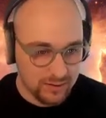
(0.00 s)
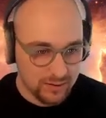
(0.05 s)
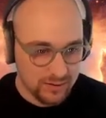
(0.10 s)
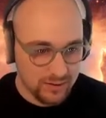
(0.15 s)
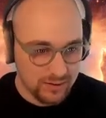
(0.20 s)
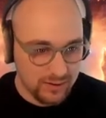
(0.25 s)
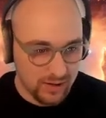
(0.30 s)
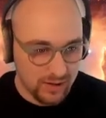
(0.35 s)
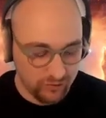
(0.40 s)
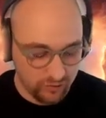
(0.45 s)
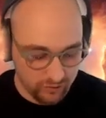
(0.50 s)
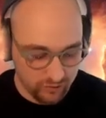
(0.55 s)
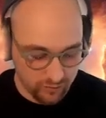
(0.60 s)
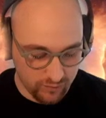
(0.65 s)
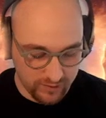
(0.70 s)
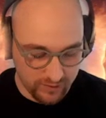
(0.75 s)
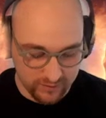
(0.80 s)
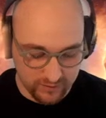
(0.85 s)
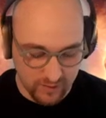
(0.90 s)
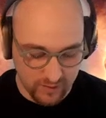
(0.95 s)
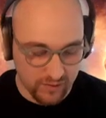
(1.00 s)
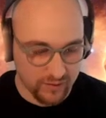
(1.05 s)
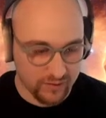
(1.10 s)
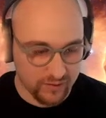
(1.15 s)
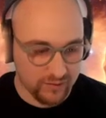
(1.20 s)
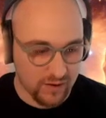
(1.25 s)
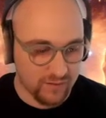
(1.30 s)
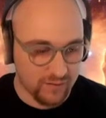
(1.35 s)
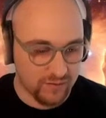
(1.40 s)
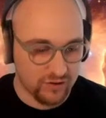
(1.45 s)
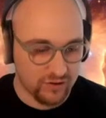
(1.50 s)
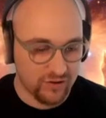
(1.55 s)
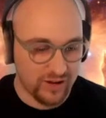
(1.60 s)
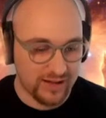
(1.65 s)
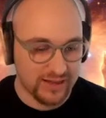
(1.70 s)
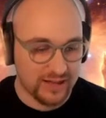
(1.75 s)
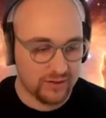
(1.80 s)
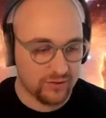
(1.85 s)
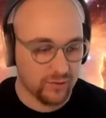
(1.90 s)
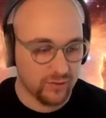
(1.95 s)
Let's just restart the server, check
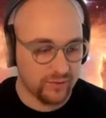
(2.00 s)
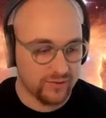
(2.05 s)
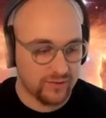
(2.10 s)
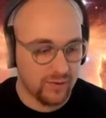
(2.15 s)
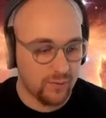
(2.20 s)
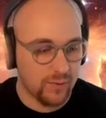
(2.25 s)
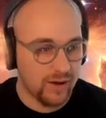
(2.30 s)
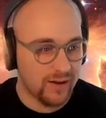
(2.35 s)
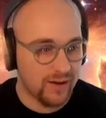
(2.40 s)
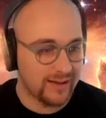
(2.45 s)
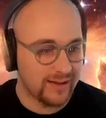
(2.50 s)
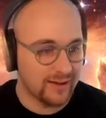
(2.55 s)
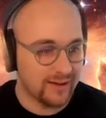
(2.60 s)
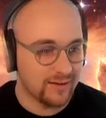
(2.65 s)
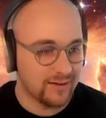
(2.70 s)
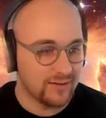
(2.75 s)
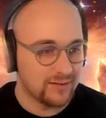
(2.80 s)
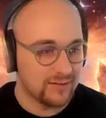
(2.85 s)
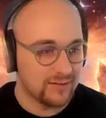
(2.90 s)
that's all still working.